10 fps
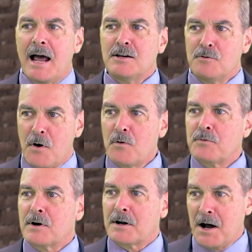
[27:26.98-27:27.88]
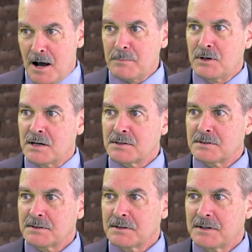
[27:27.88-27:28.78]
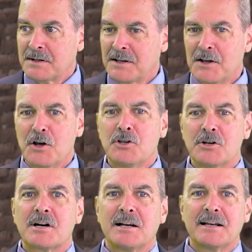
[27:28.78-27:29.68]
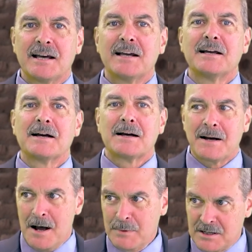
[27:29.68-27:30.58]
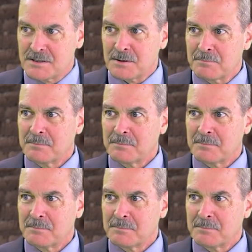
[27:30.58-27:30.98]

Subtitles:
and you vote for a communist, you're going to get communism.